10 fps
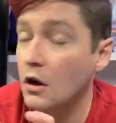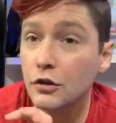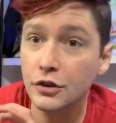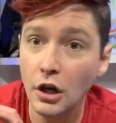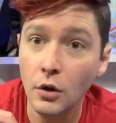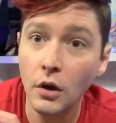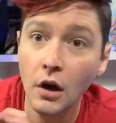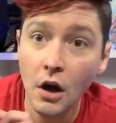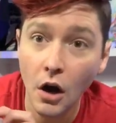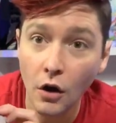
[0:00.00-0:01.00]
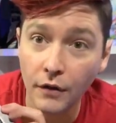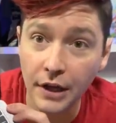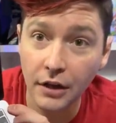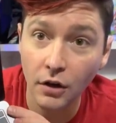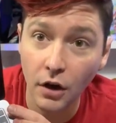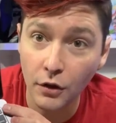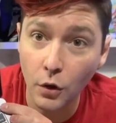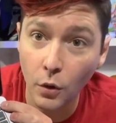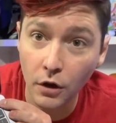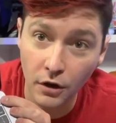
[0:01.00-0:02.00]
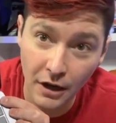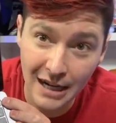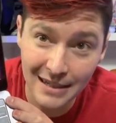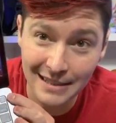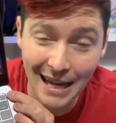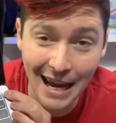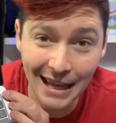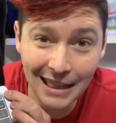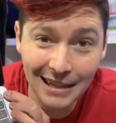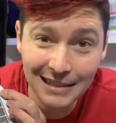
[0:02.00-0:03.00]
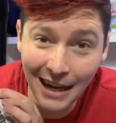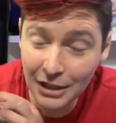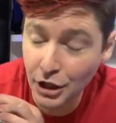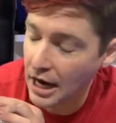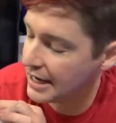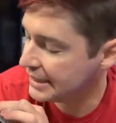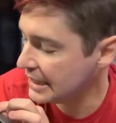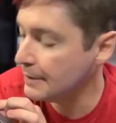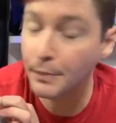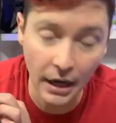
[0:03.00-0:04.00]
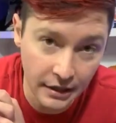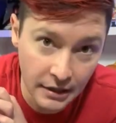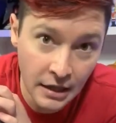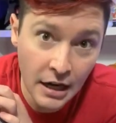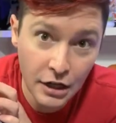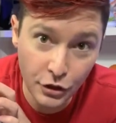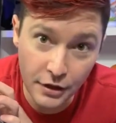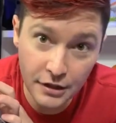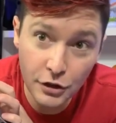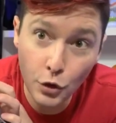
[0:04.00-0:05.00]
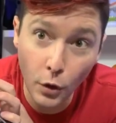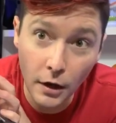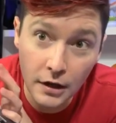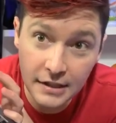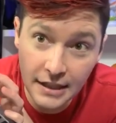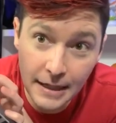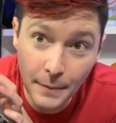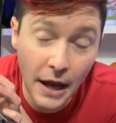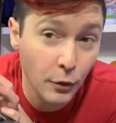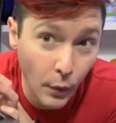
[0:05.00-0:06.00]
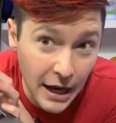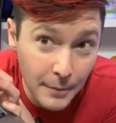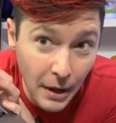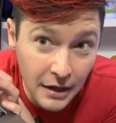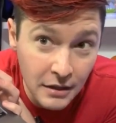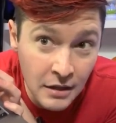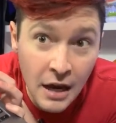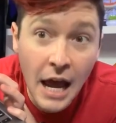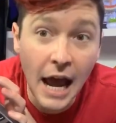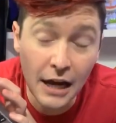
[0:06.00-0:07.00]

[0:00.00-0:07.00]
Also, over here on the corner is a little Touch ID button. So this is your sleep and wake button,